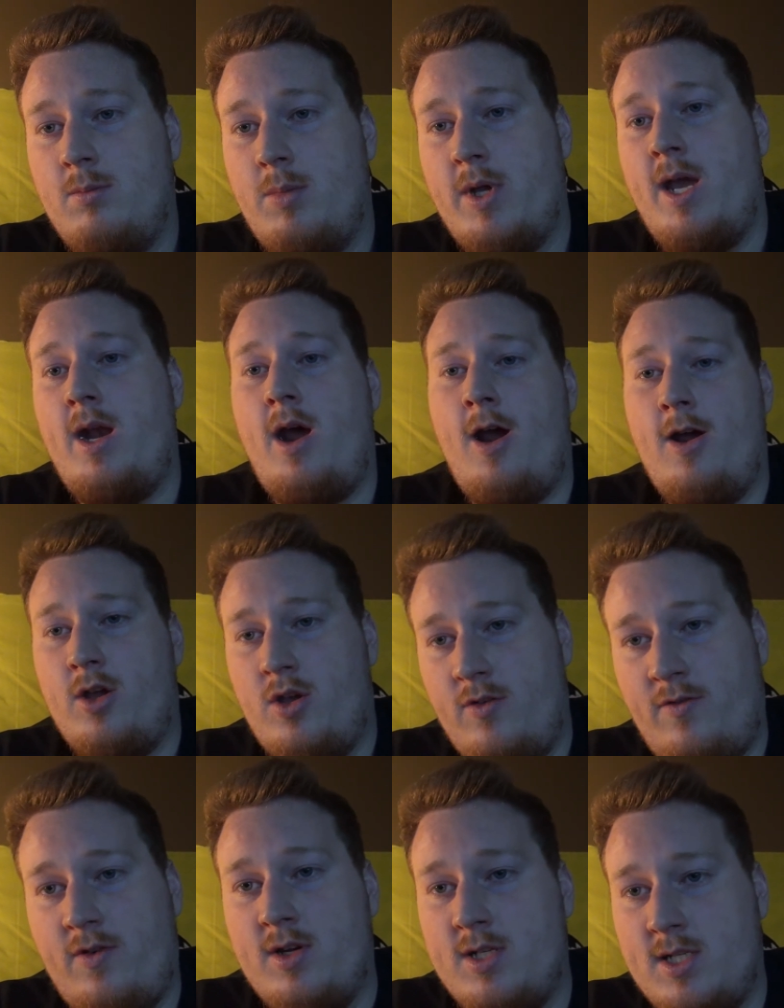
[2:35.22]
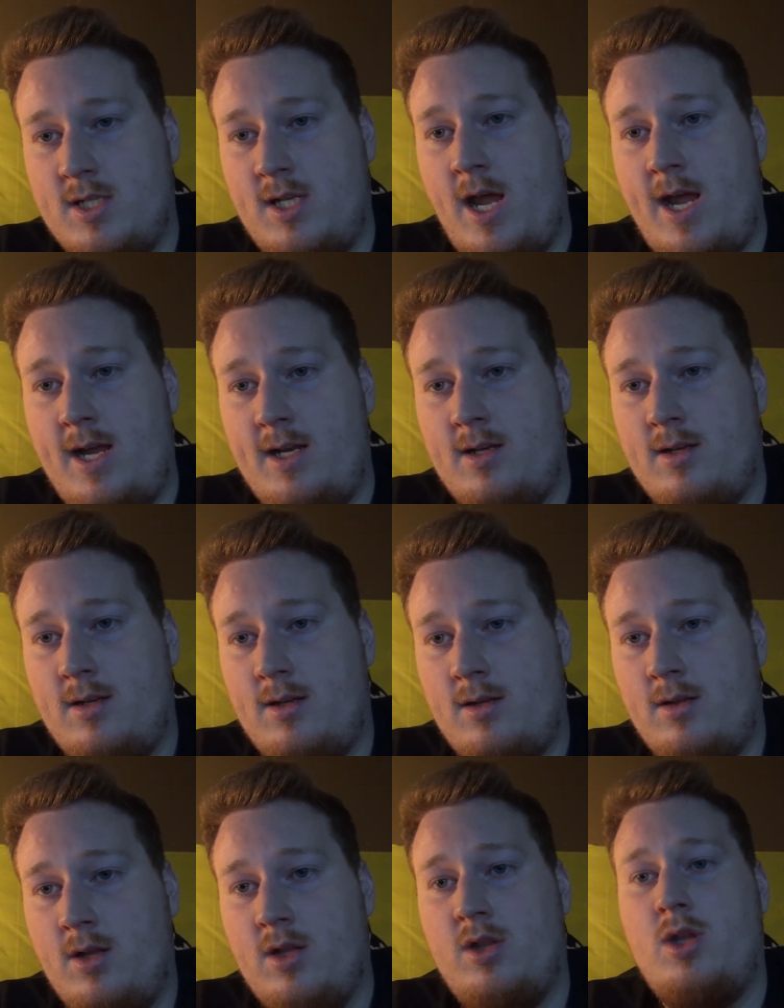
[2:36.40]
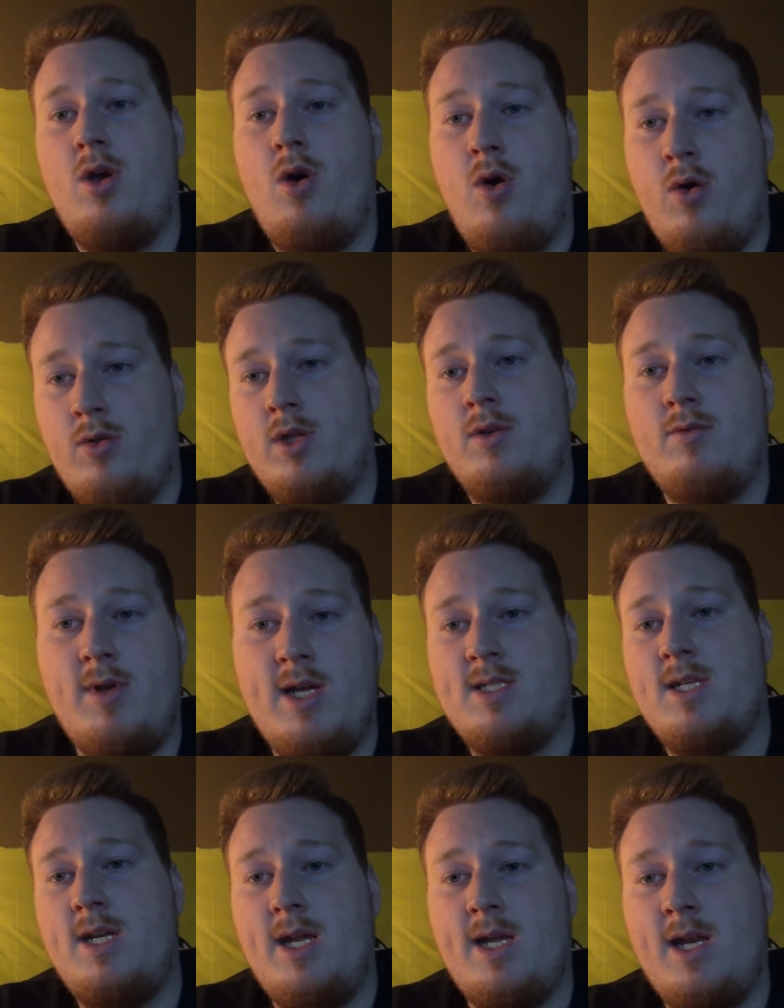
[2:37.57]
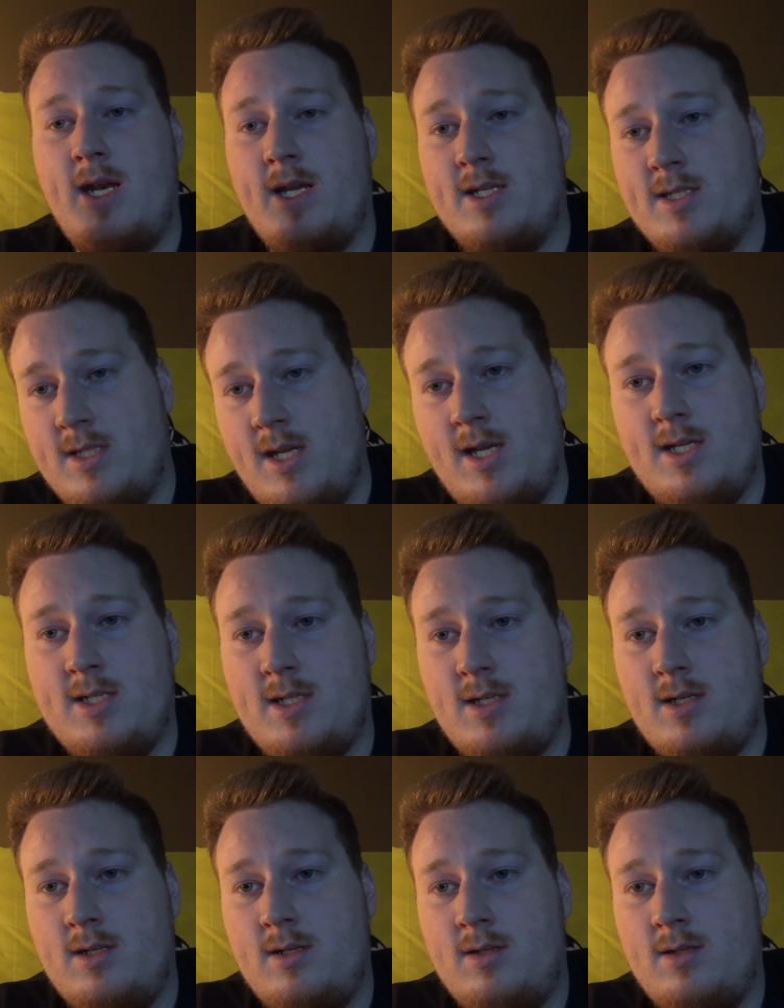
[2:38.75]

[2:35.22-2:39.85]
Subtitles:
but yet argue for a state that the only reason it can exist